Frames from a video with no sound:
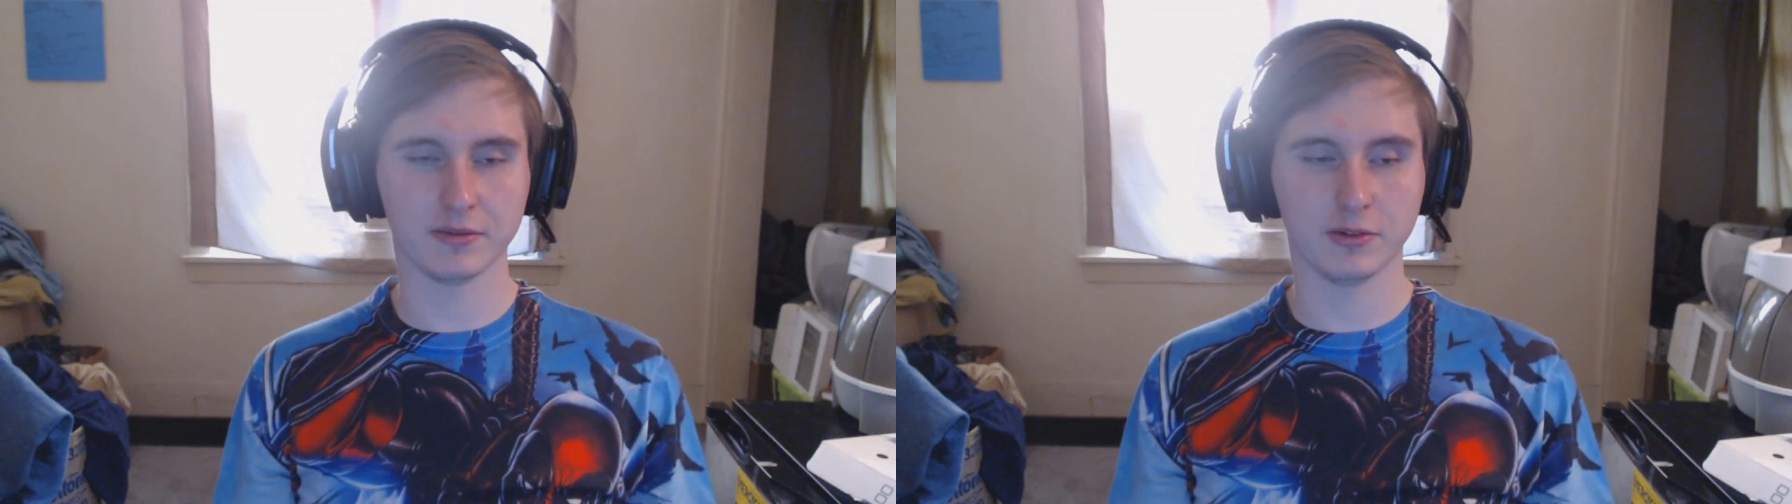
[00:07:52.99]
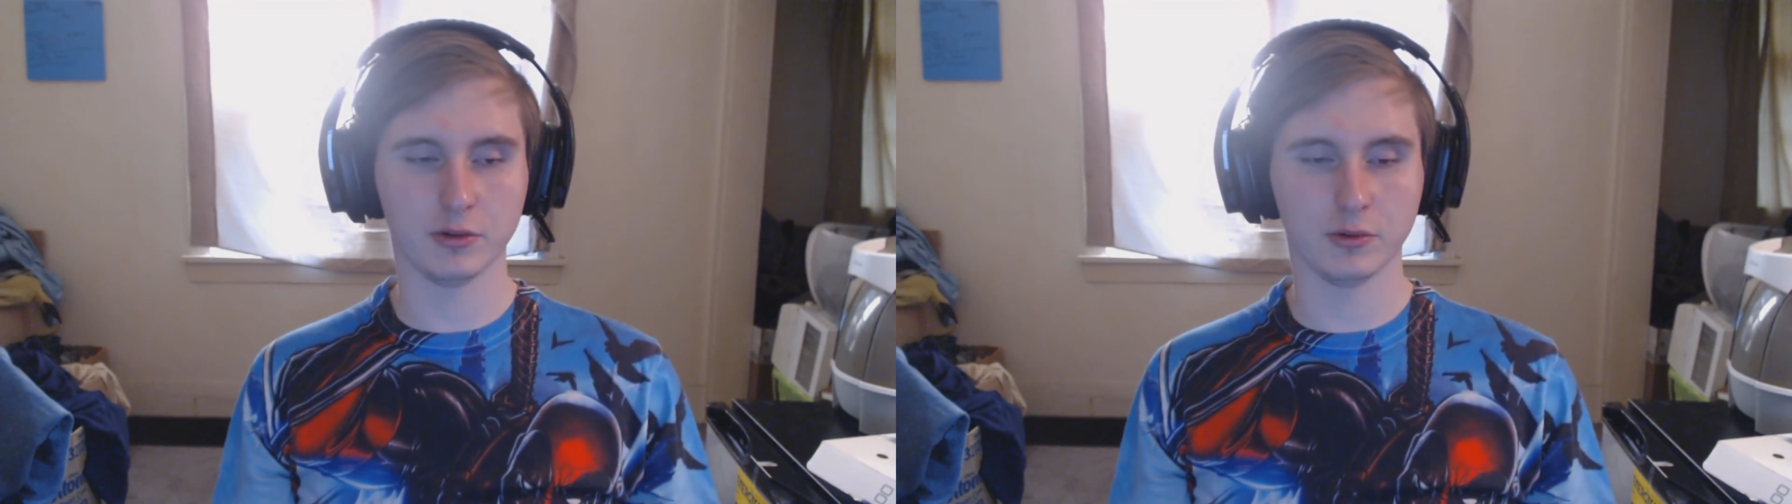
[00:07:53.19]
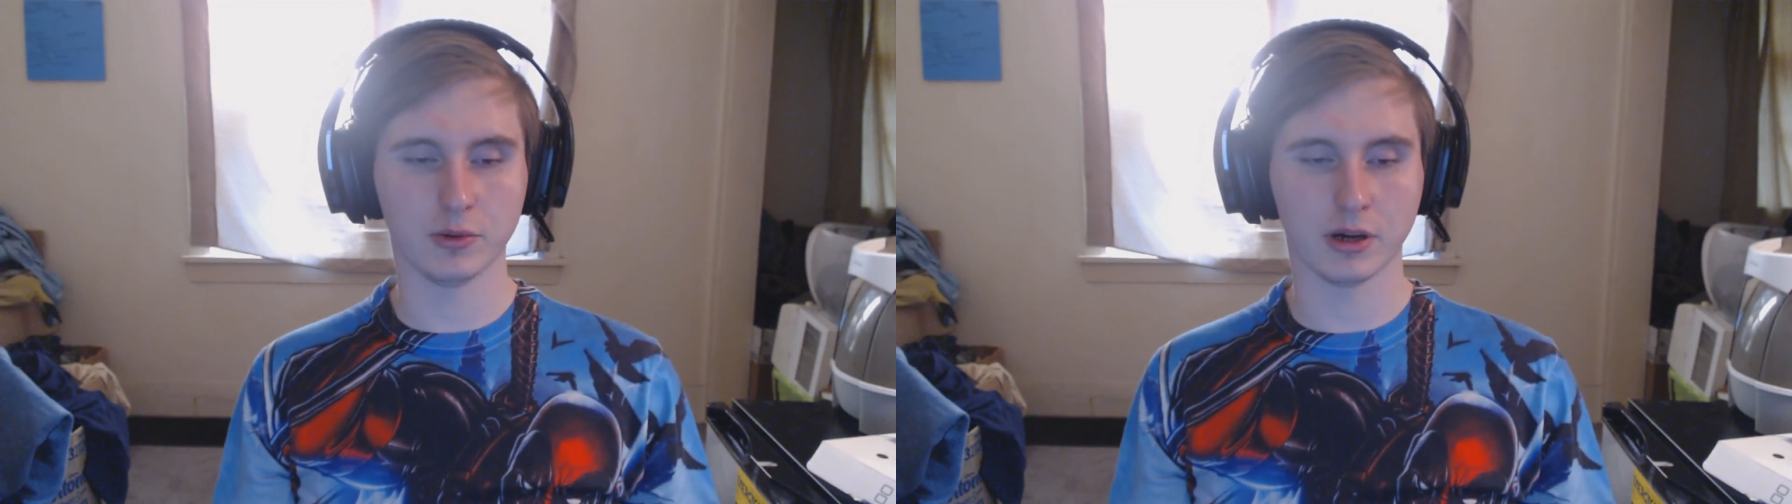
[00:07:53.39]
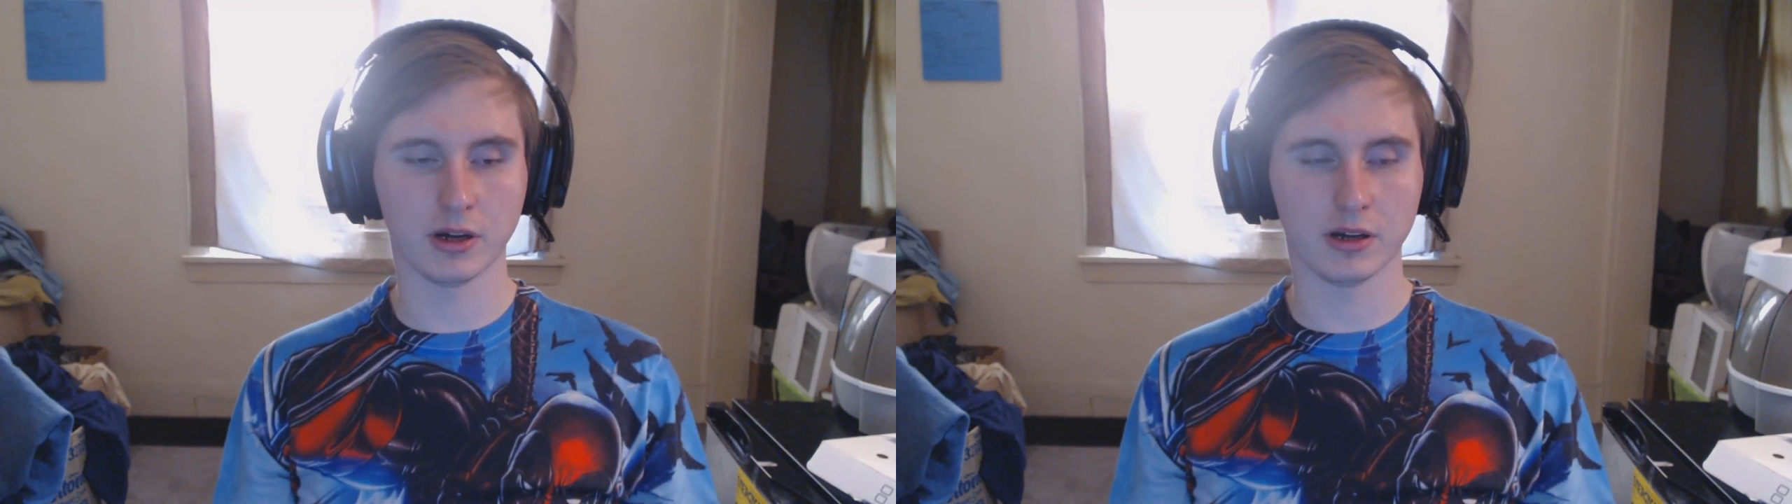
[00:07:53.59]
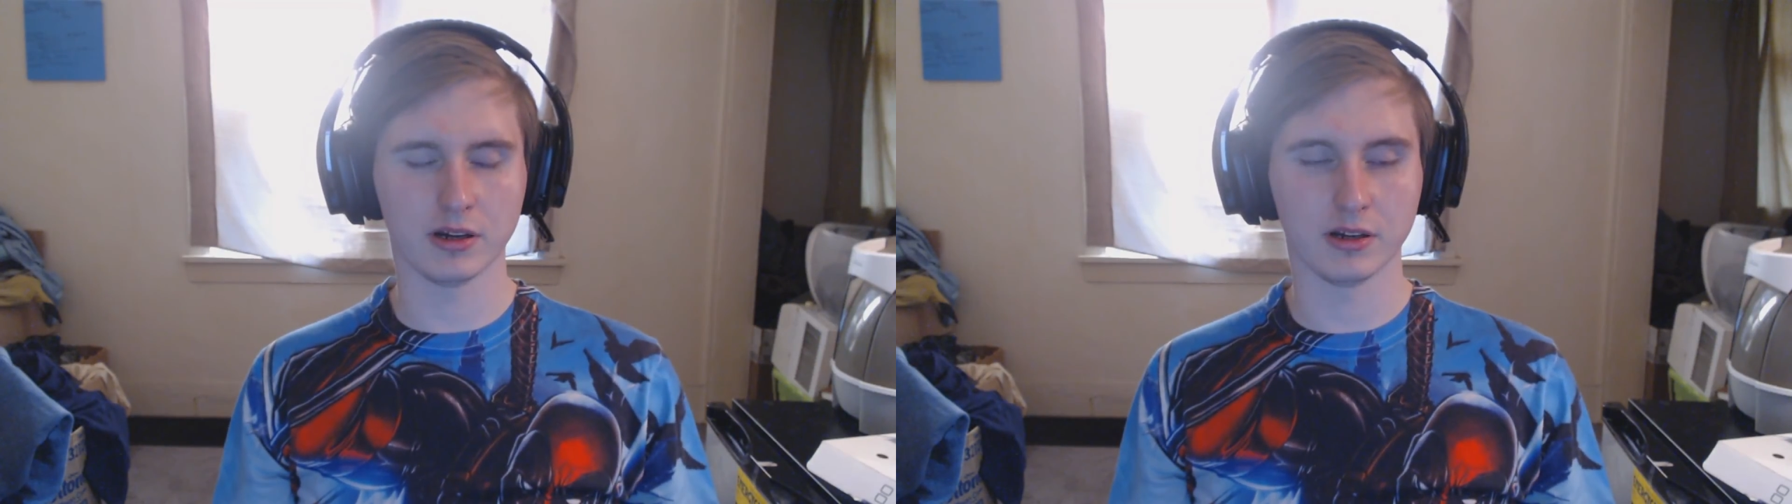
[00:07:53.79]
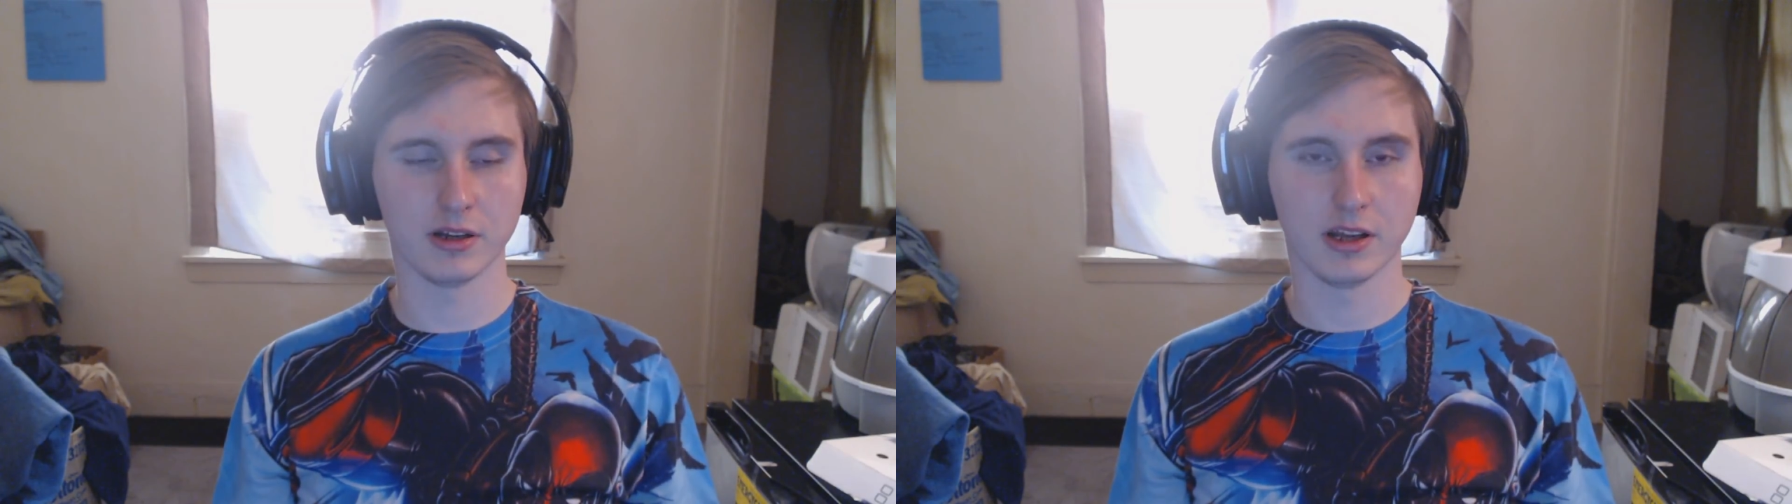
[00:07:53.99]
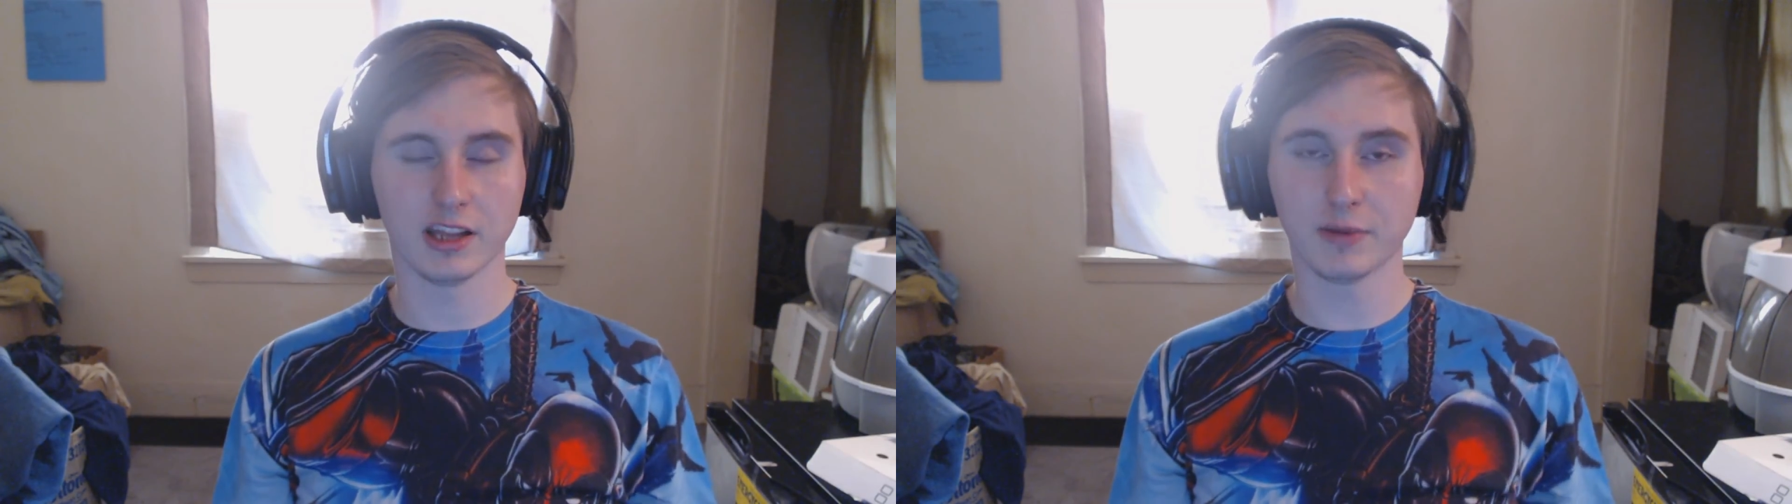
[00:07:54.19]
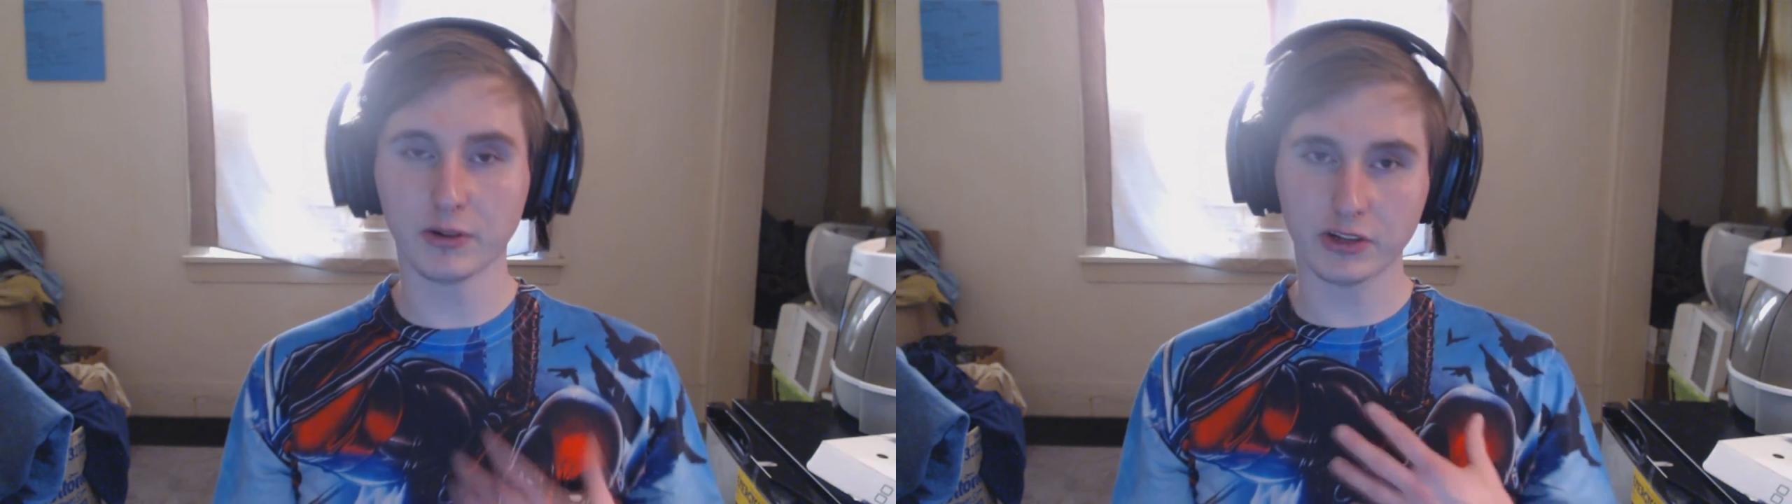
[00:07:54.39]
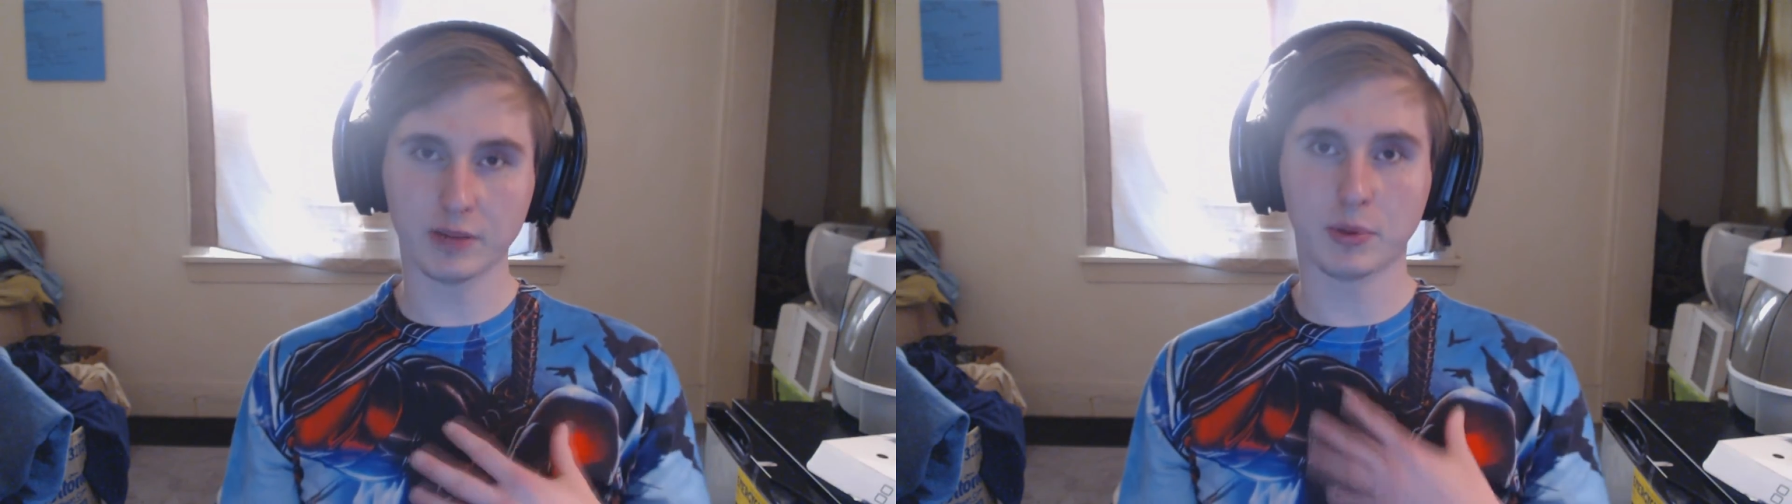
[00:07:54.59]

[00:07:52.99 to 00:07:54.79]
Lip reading: to especially